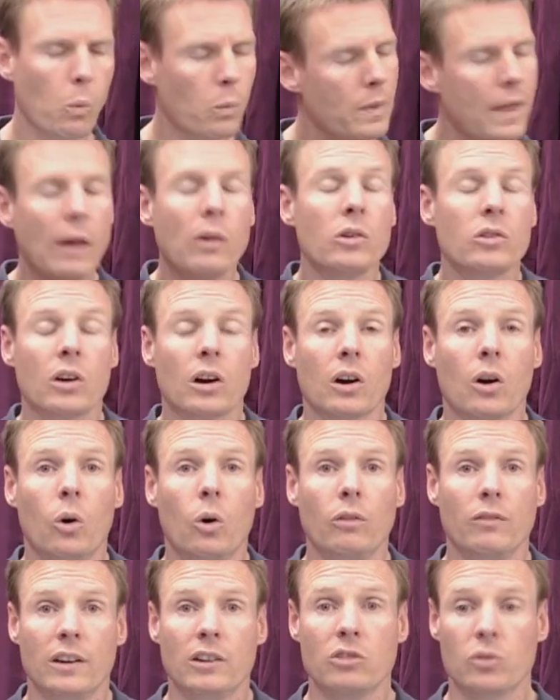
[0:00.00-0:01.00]
That was our
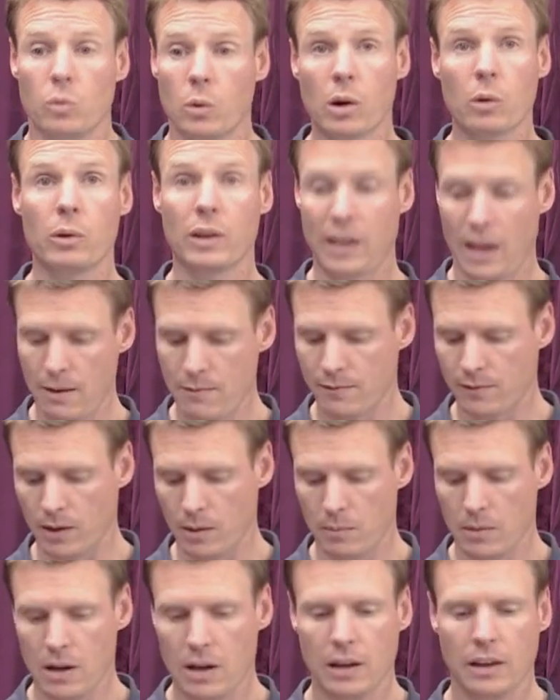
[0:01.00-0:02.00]
whole vision, where we came
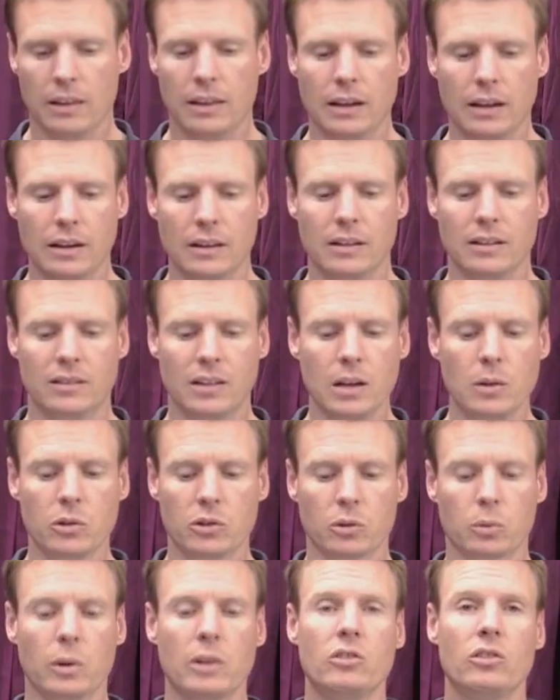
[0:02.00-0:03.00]
from. The city was
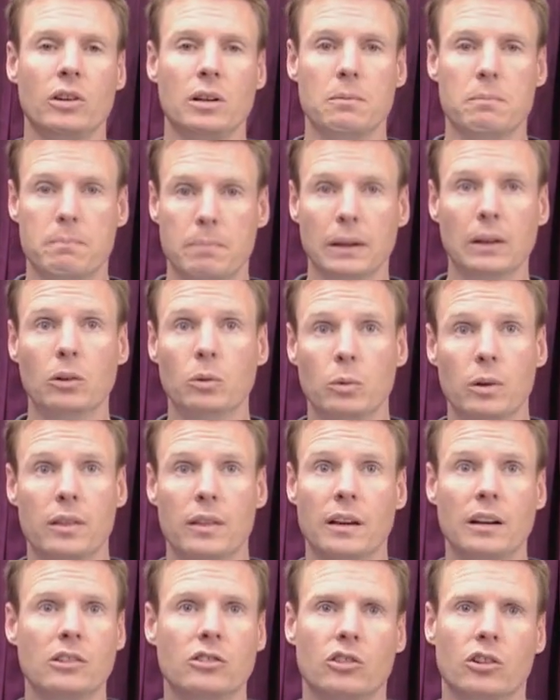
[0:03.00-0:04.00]
originally built
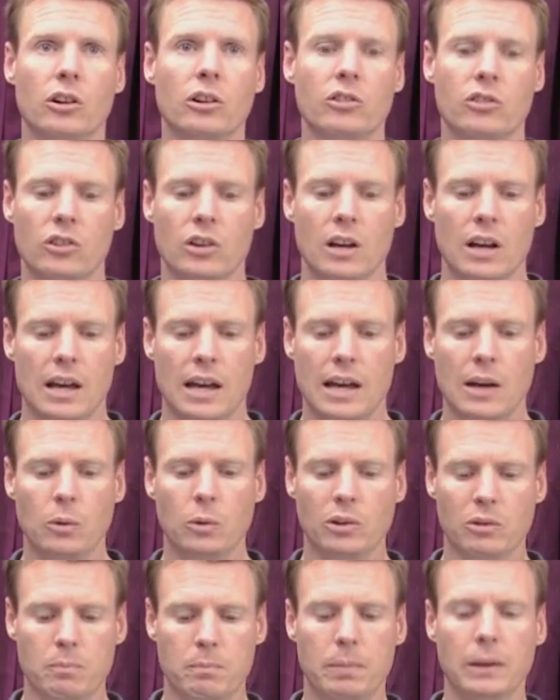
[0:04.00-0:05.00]
within a church. It
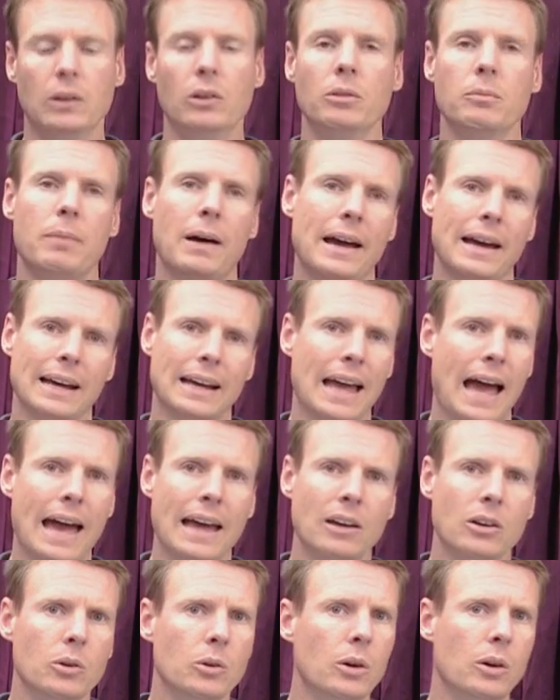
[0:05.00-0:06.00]
was built by a guy
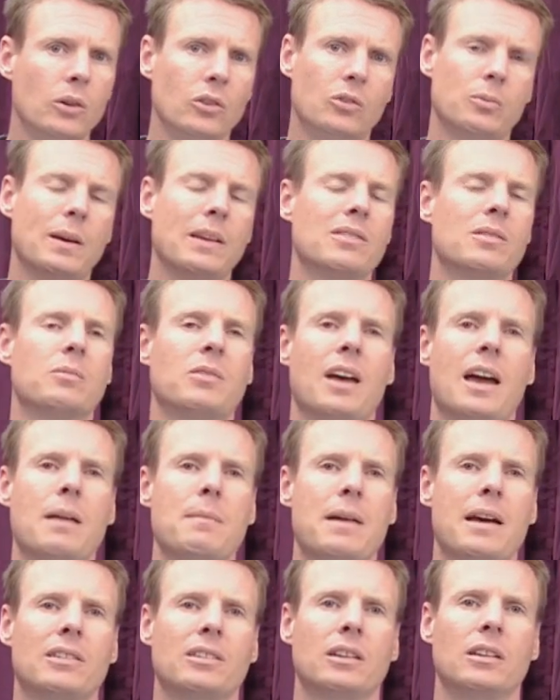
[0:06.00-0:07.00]
who spent some
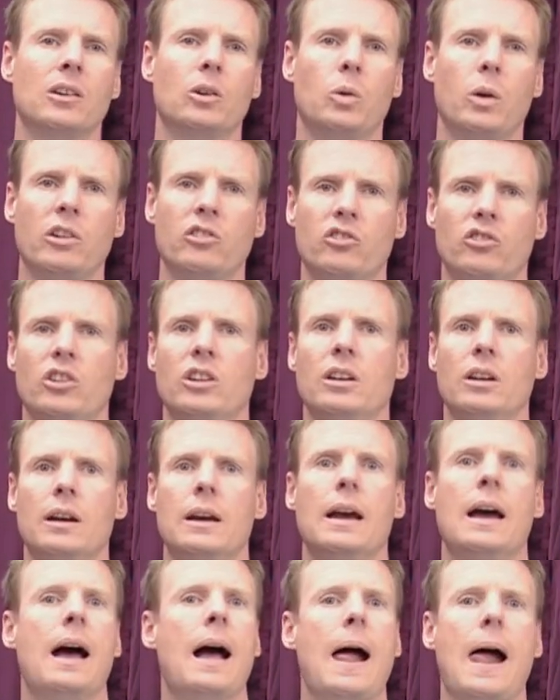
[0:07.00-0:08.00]
time asking the question,
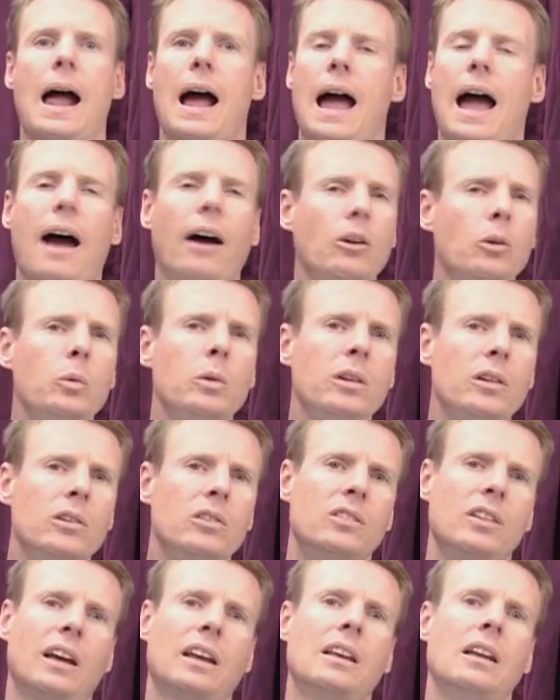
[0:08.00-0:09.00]
how do we
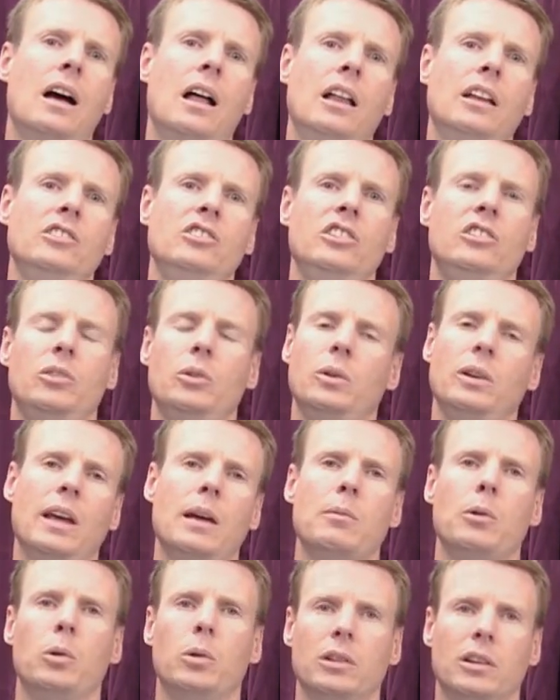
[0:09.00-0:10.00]
use technology to
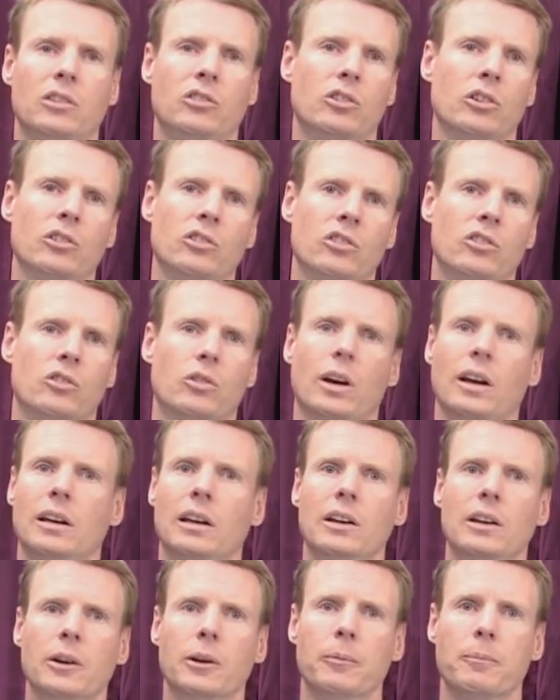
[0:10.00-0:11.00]
enable what the church is trying
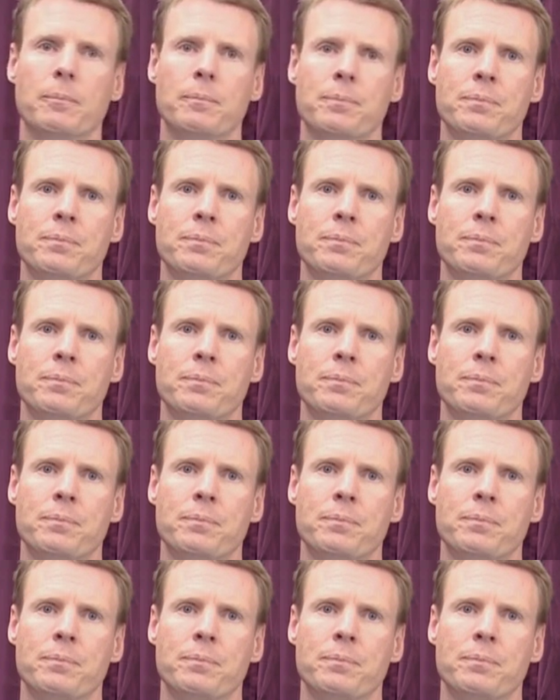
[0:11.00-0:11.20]
to do?